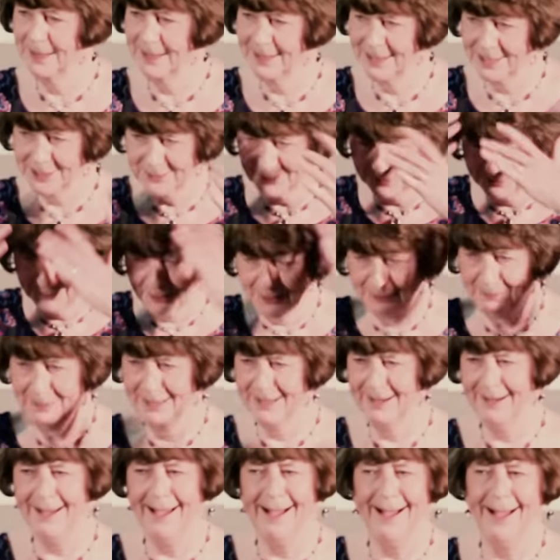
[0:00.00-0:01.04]
Palace palace with my
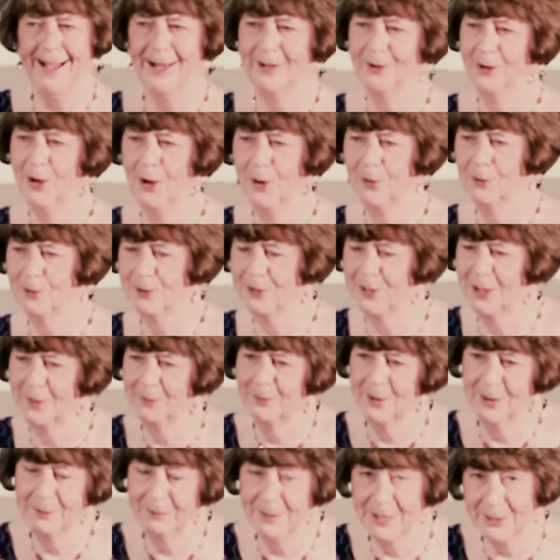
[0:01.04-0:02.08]
big hat and holding up
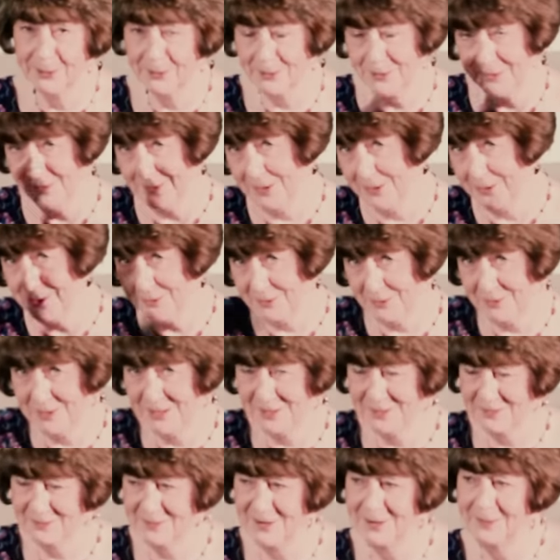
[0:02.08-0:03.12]
my medal. So there's three,
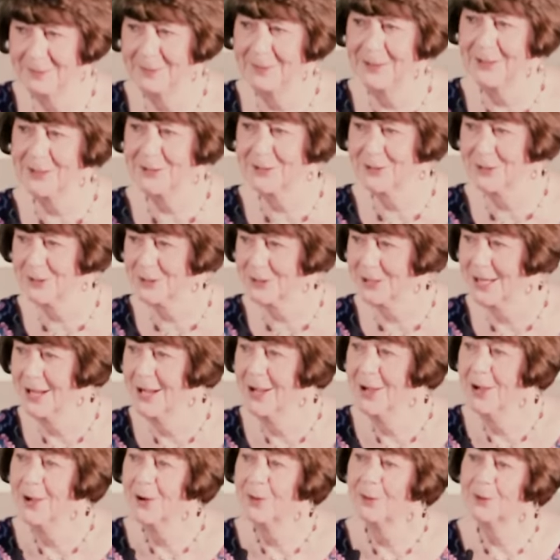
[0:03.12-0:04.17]
three pictures
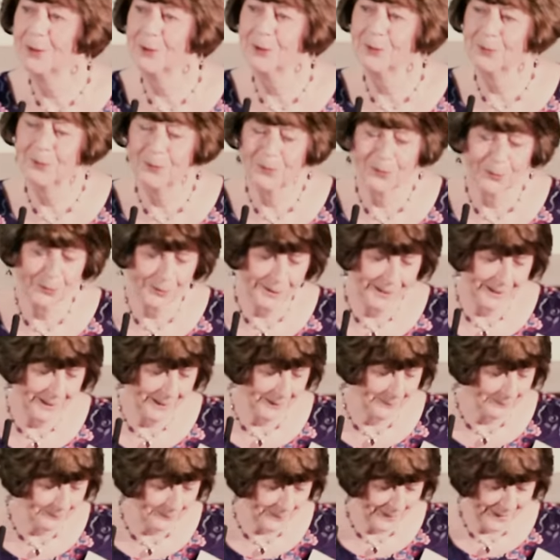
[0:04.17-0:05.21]
when you walked
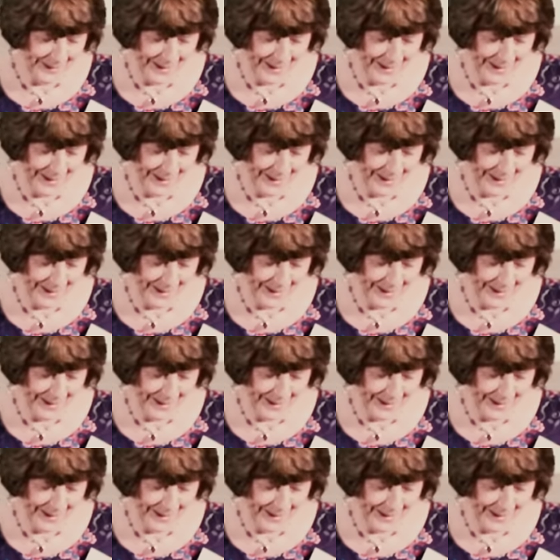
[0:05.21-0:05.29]
in,